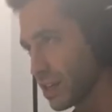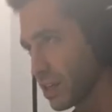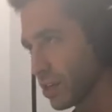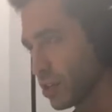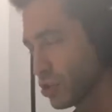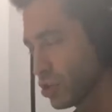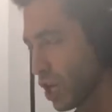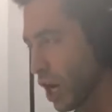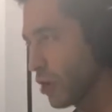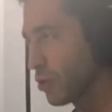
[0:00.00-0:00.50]

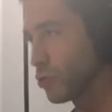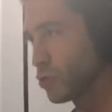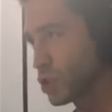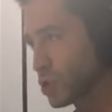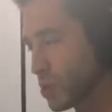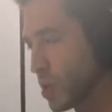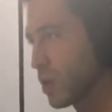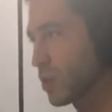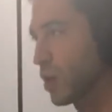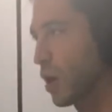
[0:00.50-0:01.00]
Jonnu
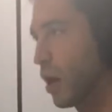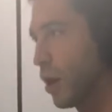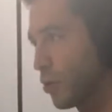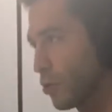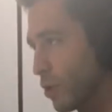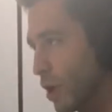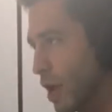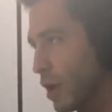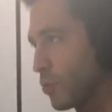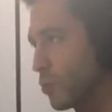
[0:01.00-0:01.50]
Smith, Hunter
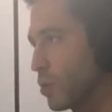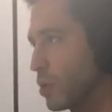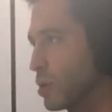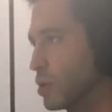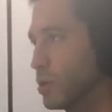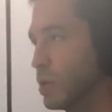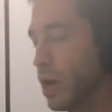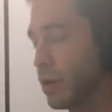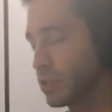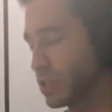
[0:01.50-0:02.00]
Henry,
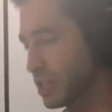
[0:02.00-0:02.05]
Nelson